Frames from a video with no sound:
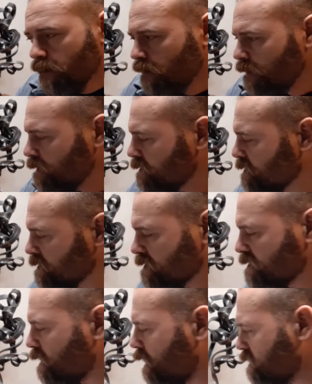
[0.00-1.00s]
This is
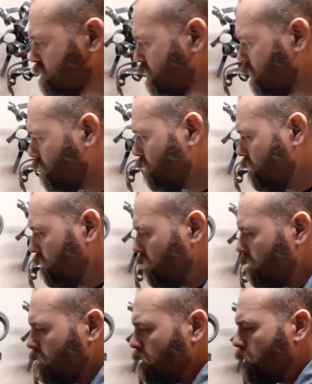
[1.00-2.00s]
exhausting.
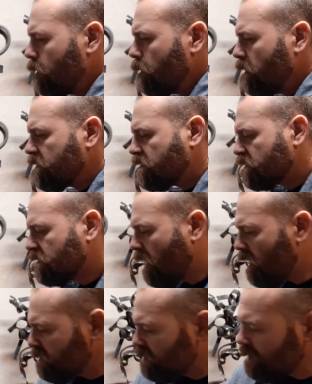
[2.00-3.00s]
It's
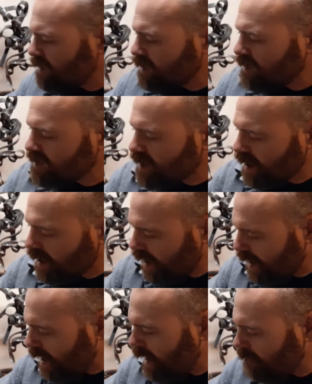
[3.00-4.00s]
exhausting because I
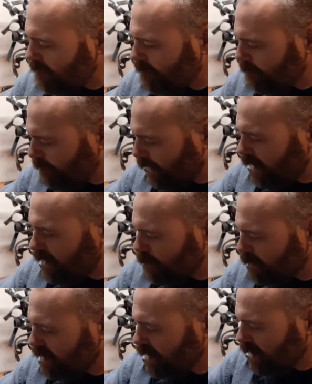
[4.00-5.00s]
cannot fucking
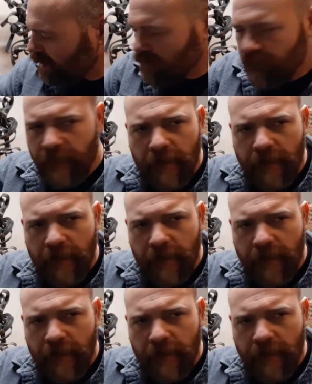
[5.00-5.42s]
believe